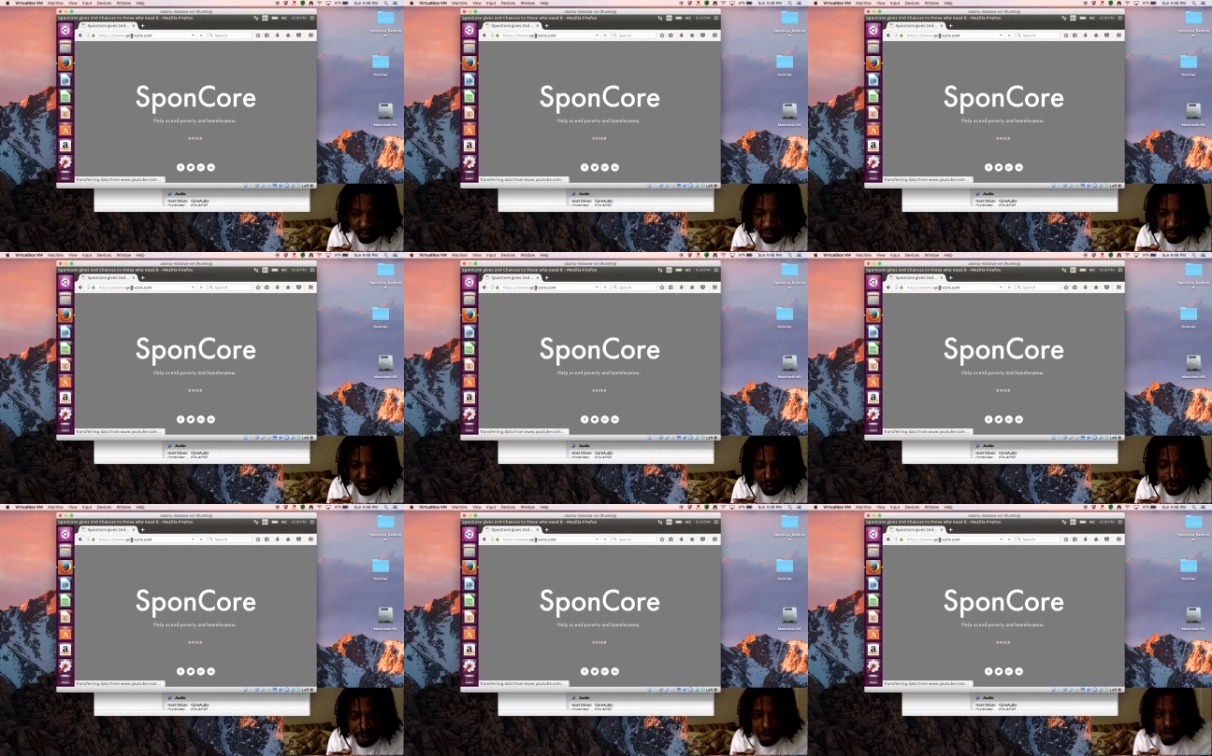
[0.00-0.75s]
So that
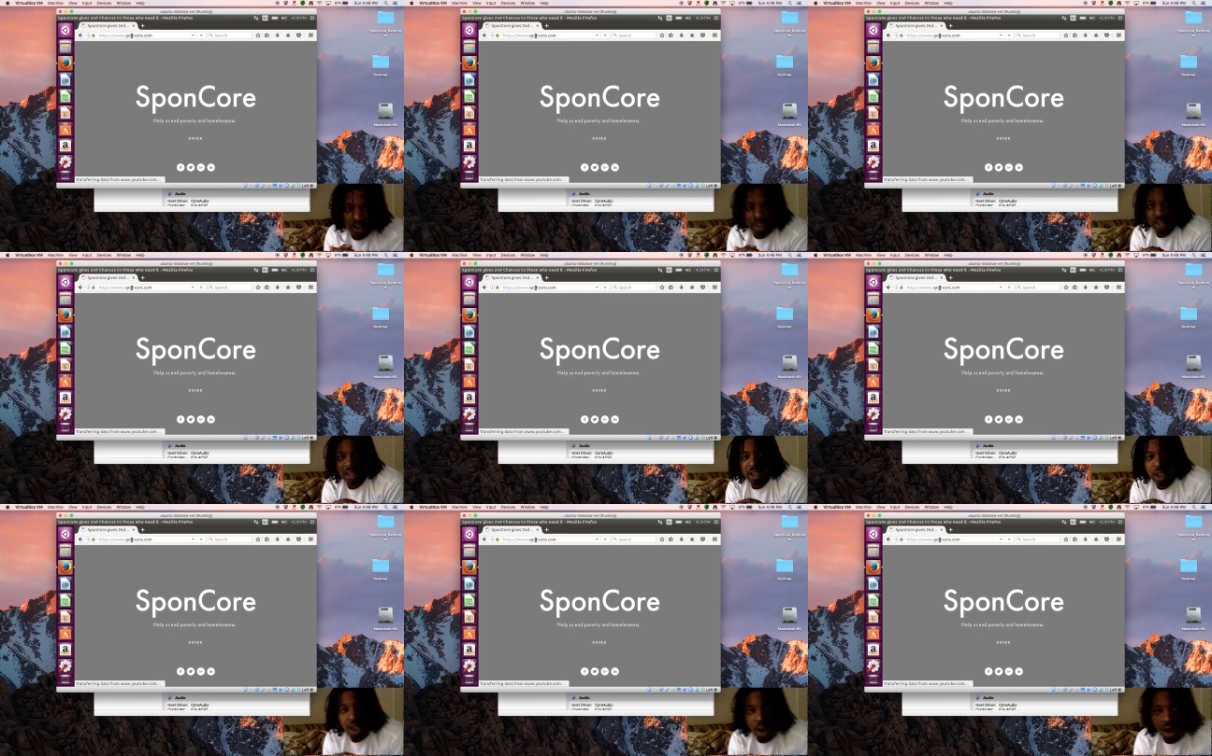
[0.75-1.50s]
means that
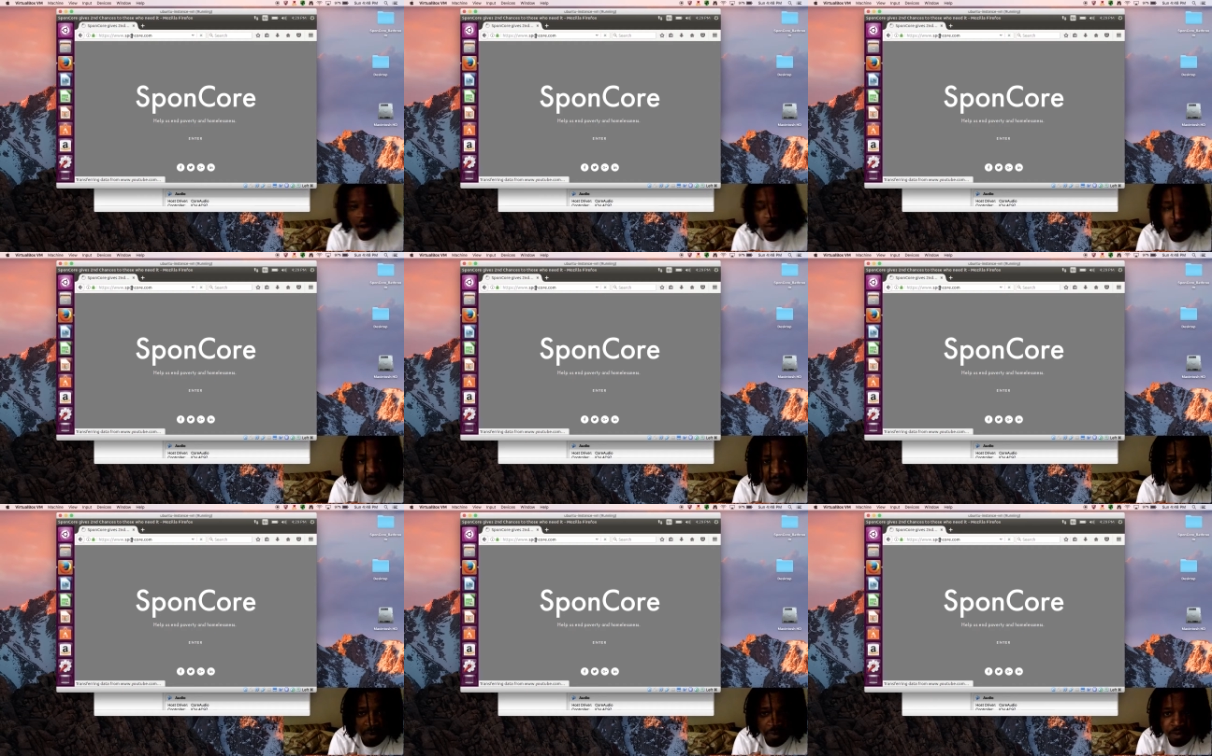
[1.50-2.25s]
our
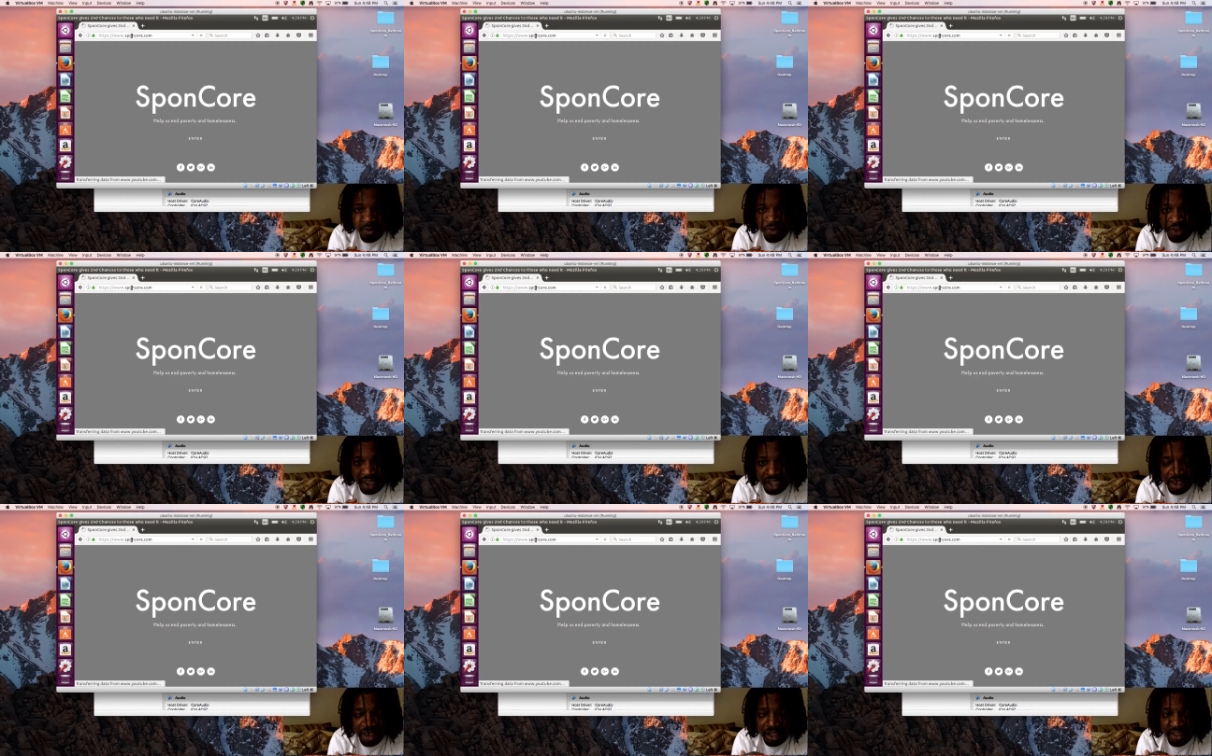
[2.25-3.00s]
website
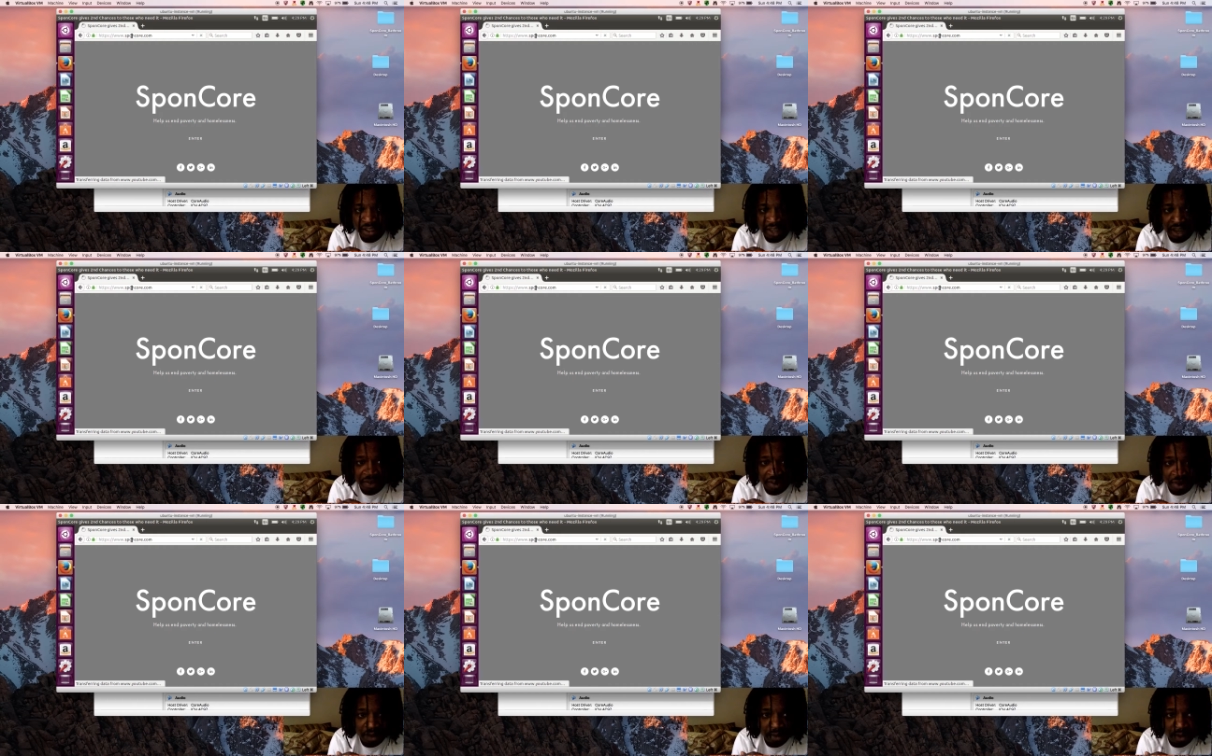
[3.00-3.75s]
inside of another
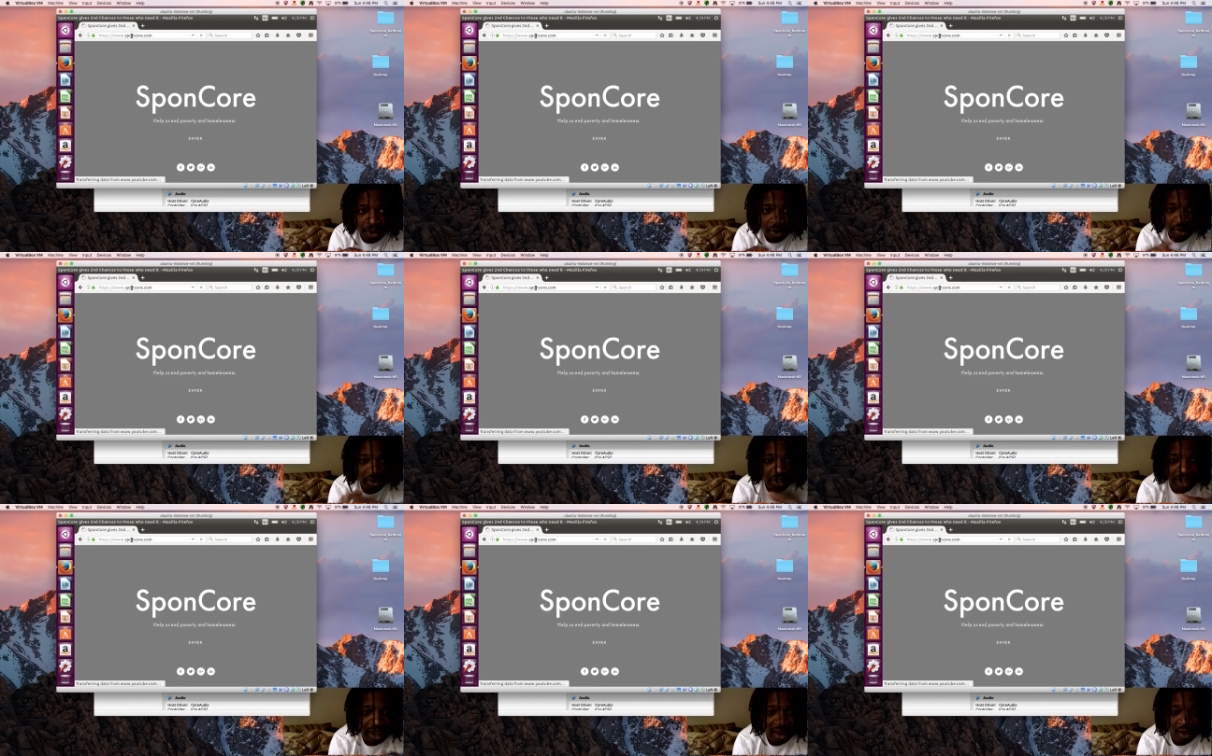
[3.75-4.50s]
computer is
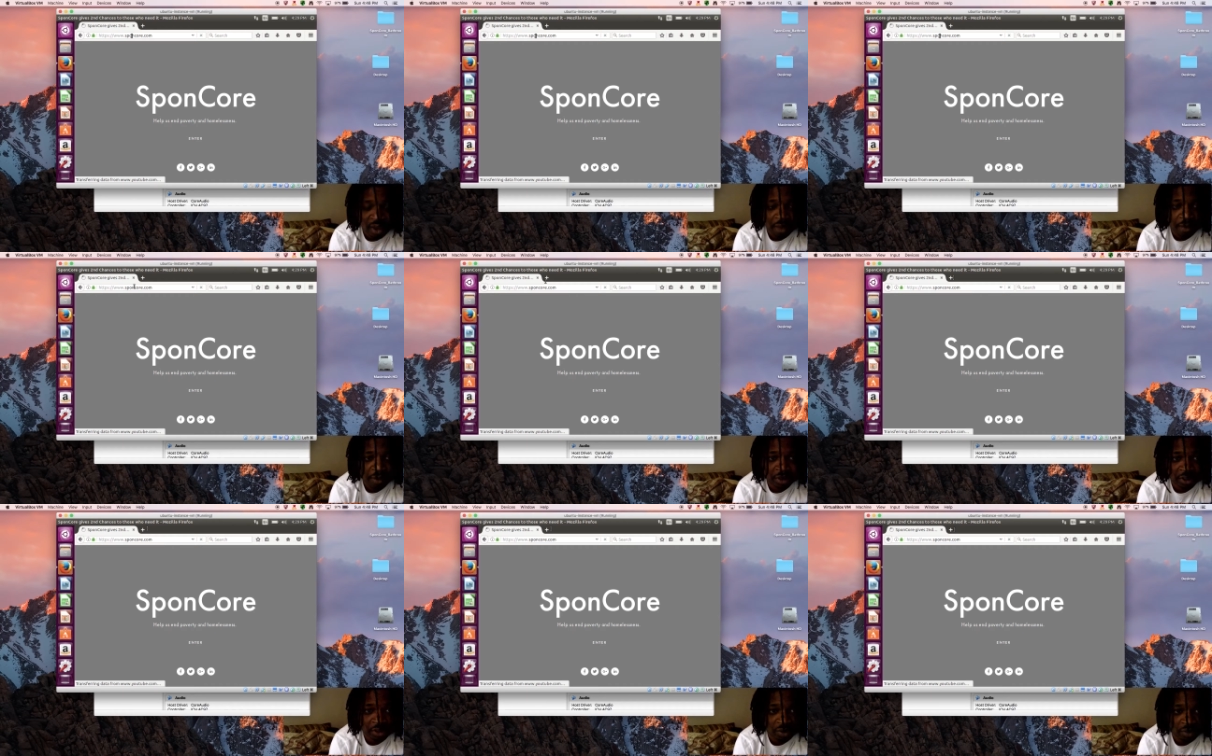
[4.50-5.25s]
now able
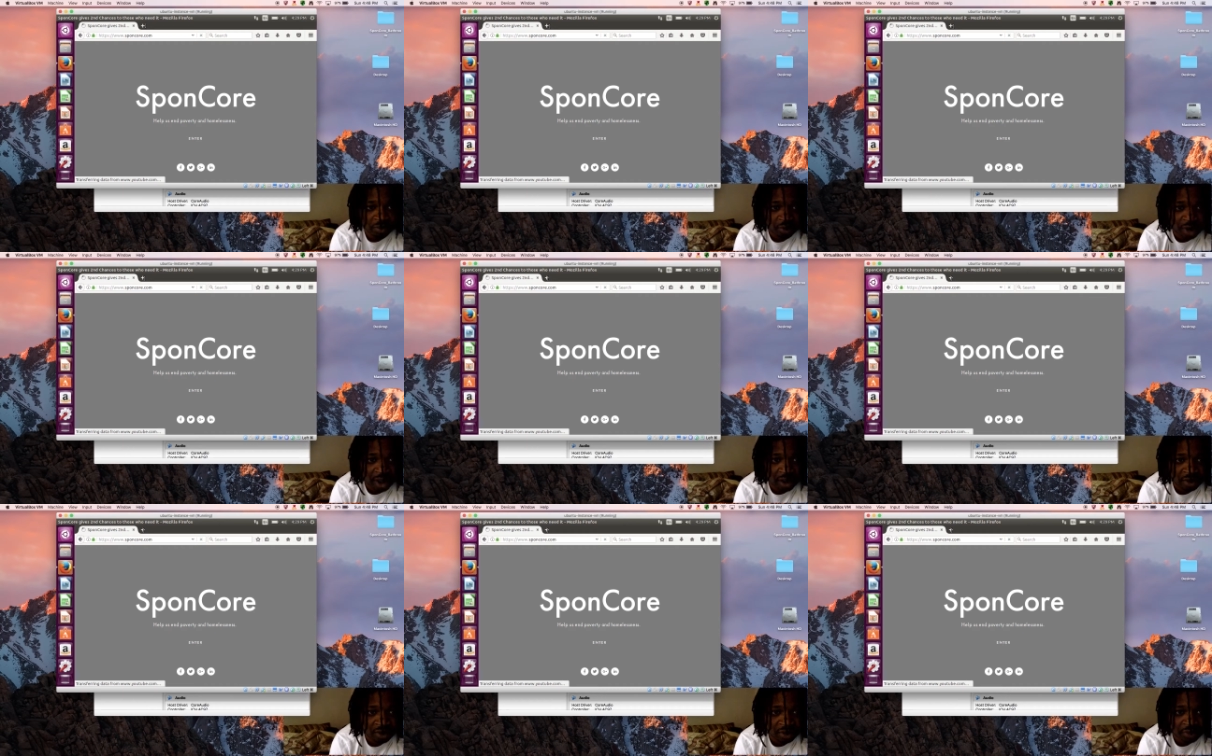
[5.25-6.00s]
to
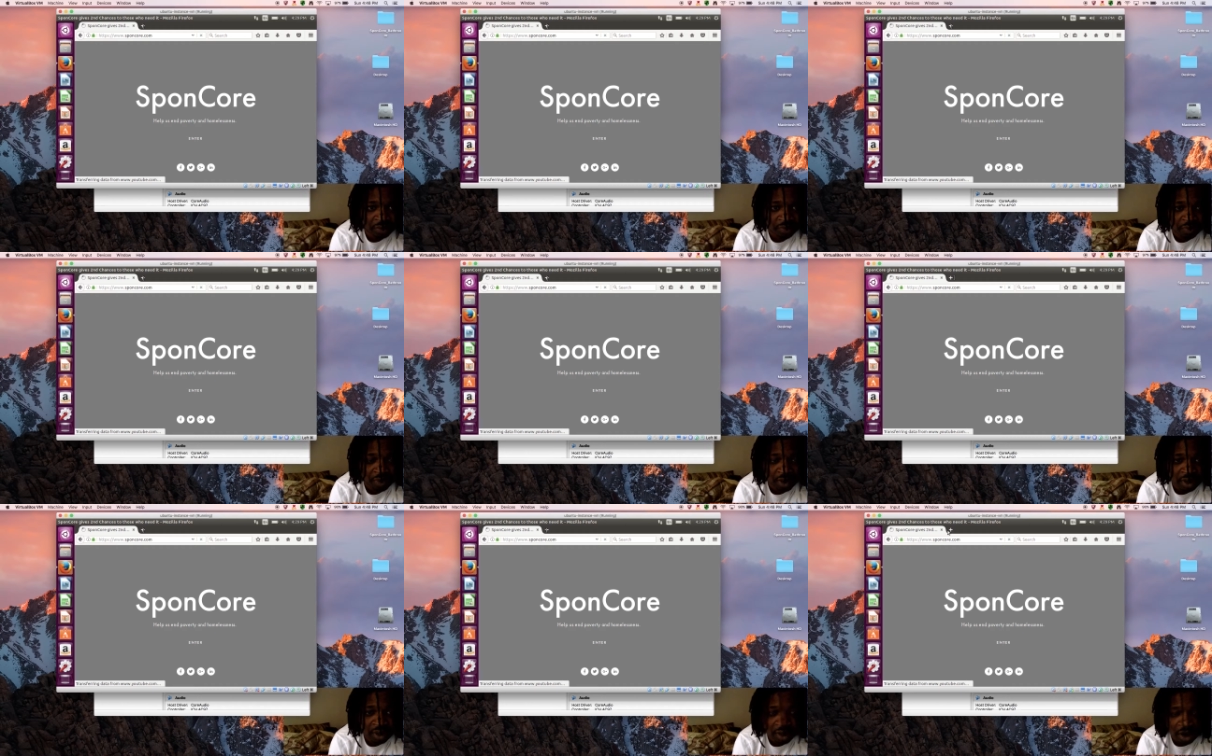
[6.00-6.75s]
browse.
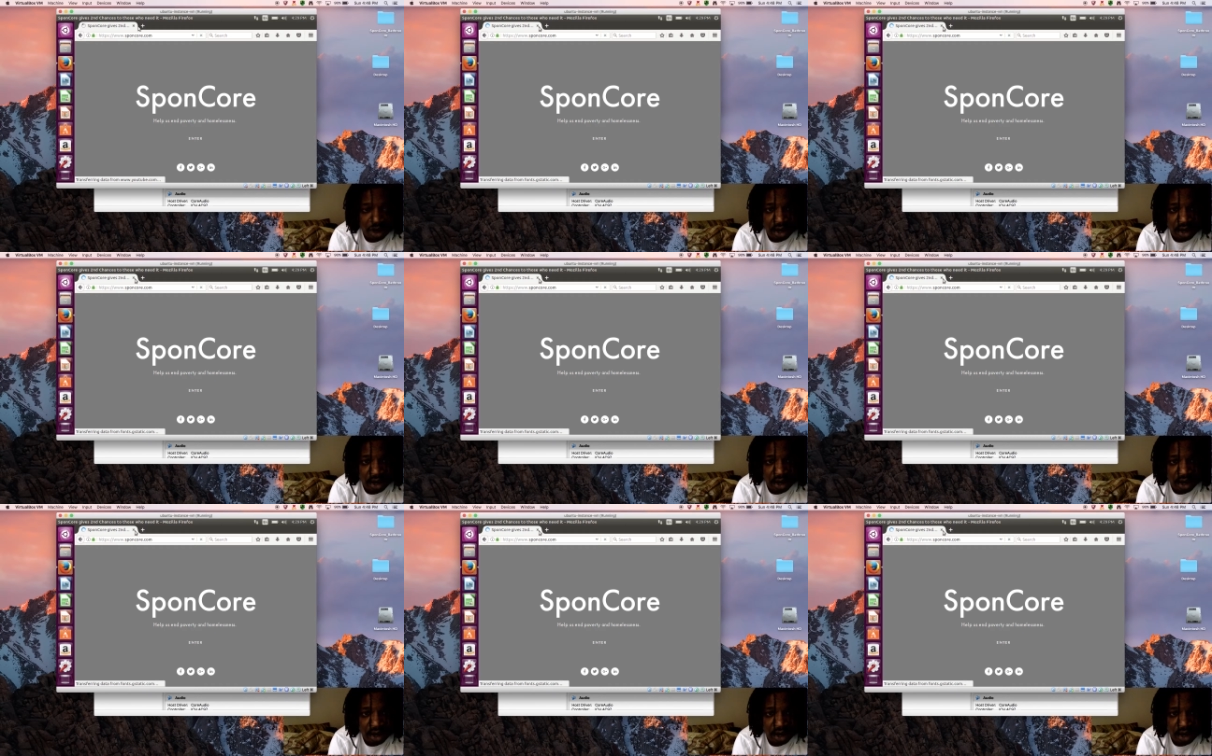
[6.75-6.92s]
All right.